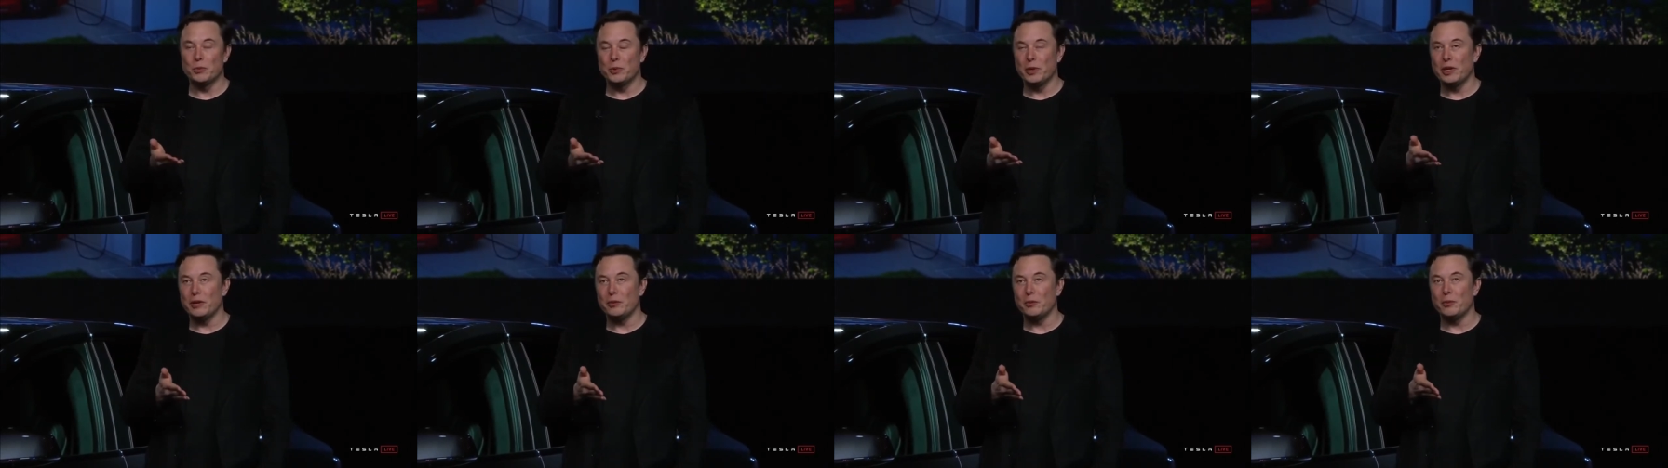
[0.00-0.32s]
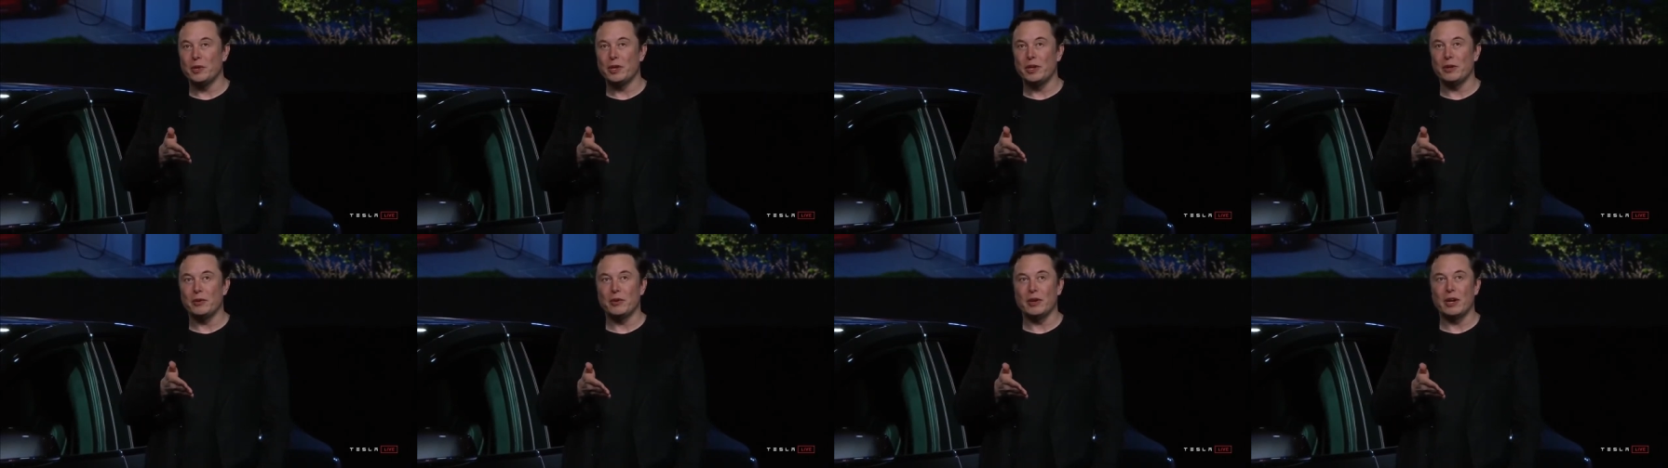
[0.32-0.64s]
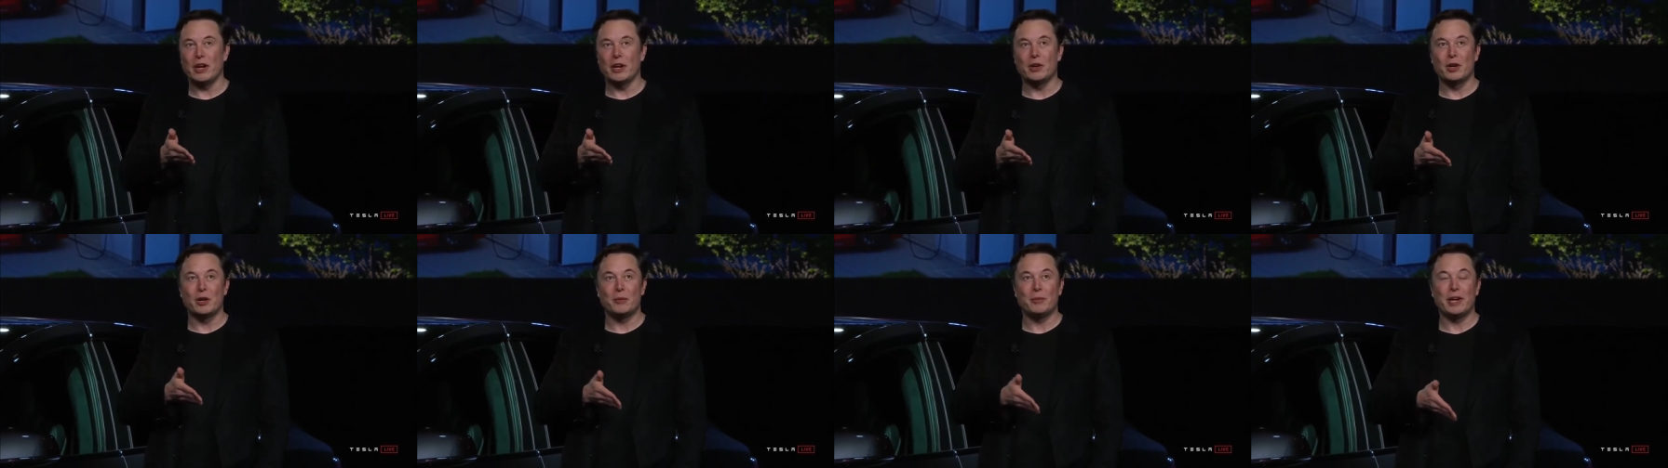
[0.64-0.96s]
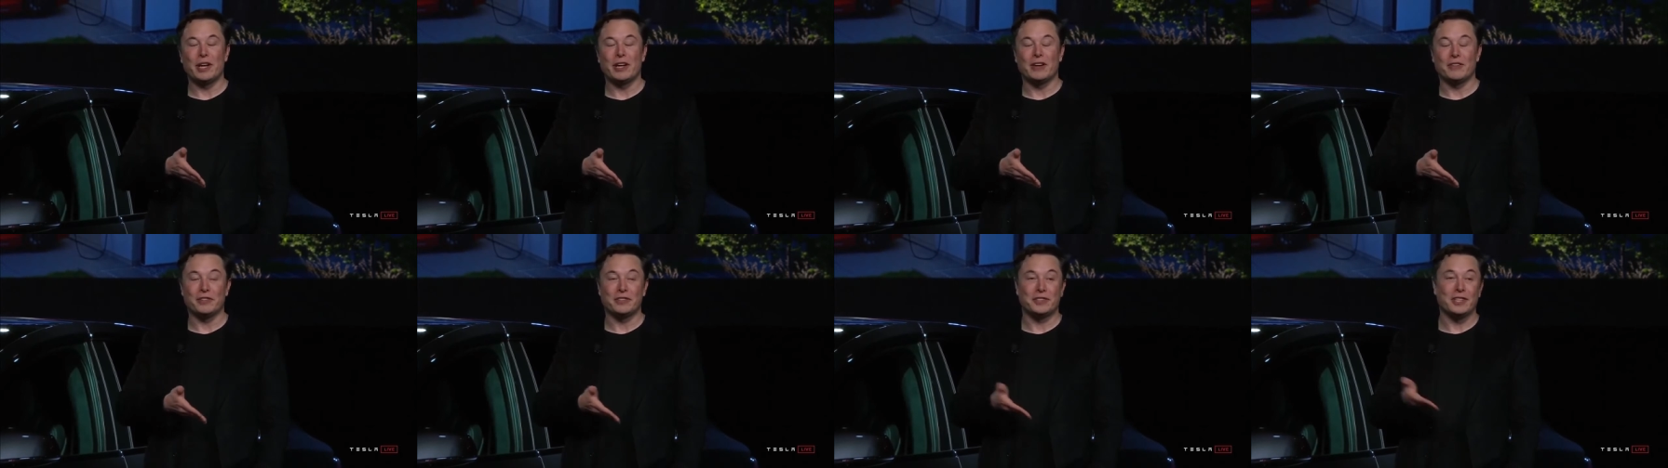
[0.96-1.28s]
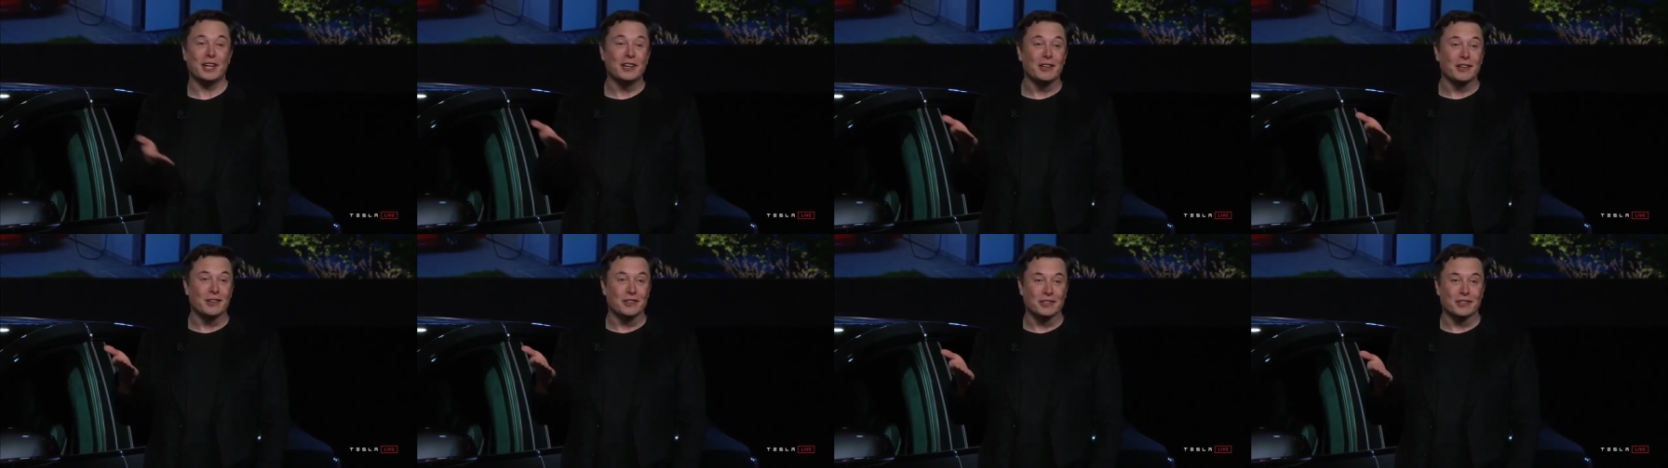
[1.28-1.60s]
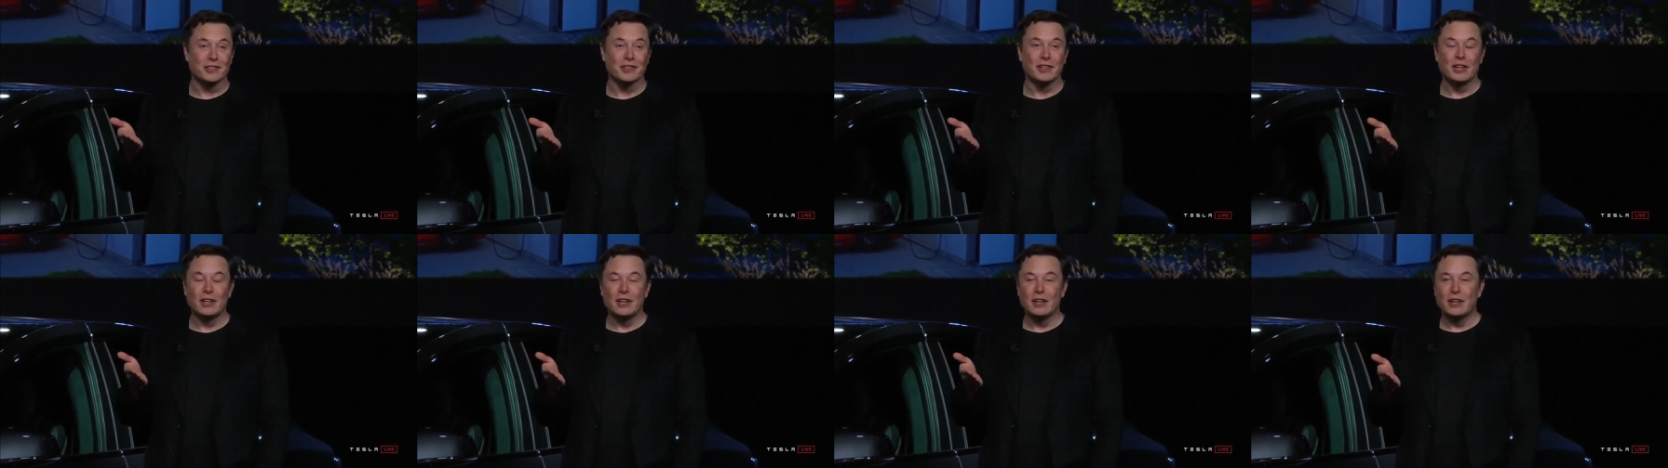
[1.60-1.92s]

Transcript: we, we I couldn't make enough cells.